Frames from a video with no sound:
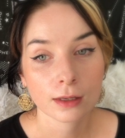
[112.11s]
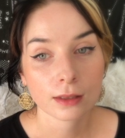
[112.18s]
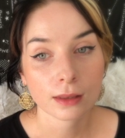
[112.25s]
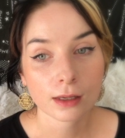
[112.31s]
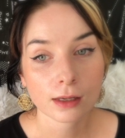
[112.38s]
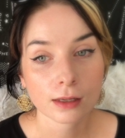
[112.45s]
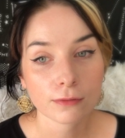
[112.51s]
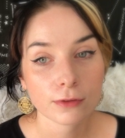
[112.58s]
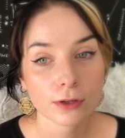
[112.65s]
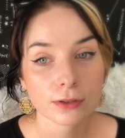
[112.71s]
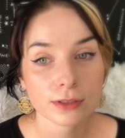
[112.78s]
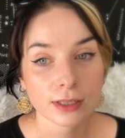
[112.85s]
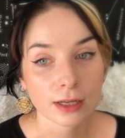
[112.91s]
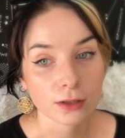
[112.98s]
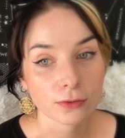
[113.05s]
Think of
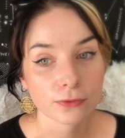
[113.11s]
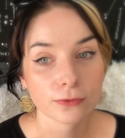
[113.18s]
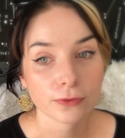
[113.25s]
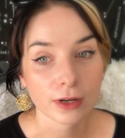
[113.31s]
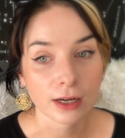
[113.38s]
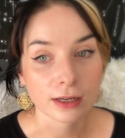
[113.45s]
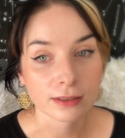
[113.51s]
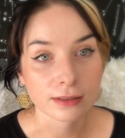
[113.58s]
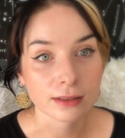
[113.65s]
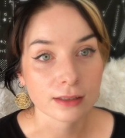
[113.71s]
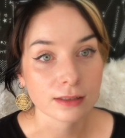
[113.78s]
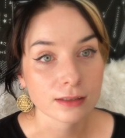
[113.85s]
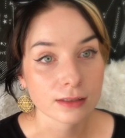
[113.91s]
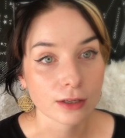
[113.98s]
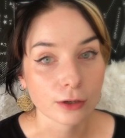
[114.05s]
yourself as
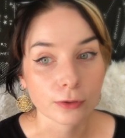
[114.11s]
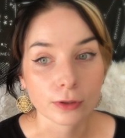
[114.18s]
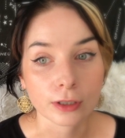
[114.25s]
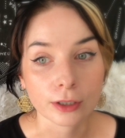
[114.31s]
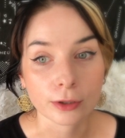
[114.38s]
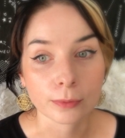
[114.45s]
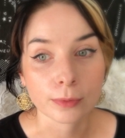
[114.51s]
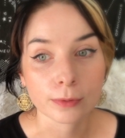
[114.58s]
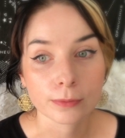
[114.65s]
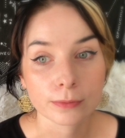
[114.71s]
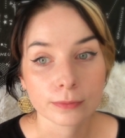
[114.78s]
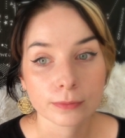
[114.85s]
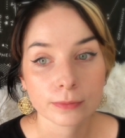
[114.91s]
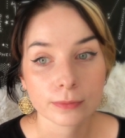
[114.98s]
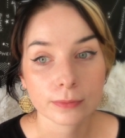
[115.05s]
this snow globe,
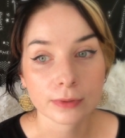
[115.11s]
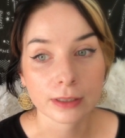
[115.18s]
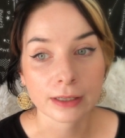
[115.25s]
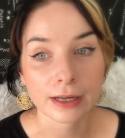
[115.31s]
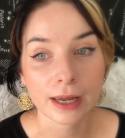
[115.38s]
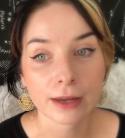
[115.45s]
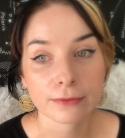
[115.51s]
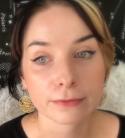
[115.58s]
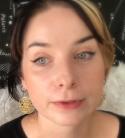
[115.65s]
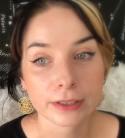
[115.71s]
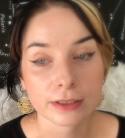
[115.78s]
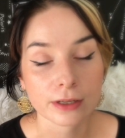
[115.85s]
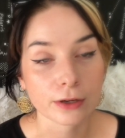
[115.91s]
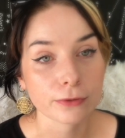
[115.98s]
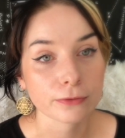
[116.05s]
and every
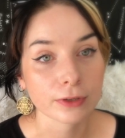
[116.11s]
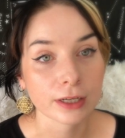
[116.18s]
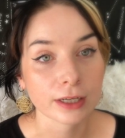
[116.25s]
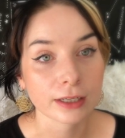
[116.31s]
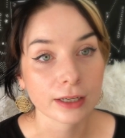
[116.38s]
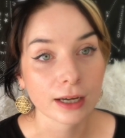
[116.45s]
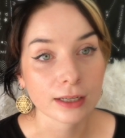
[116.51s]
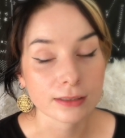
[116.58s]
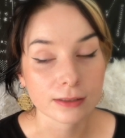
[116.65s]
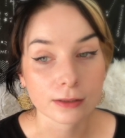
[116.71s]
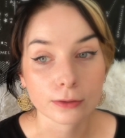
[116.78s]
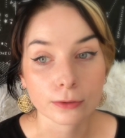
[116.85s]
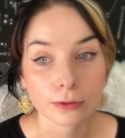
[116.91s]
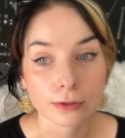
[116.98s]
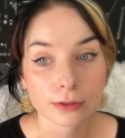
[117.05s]
snowflake as a
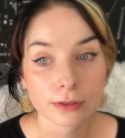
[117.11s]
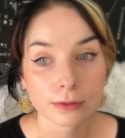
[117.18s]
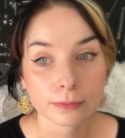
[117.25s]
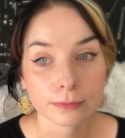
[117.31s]
thought.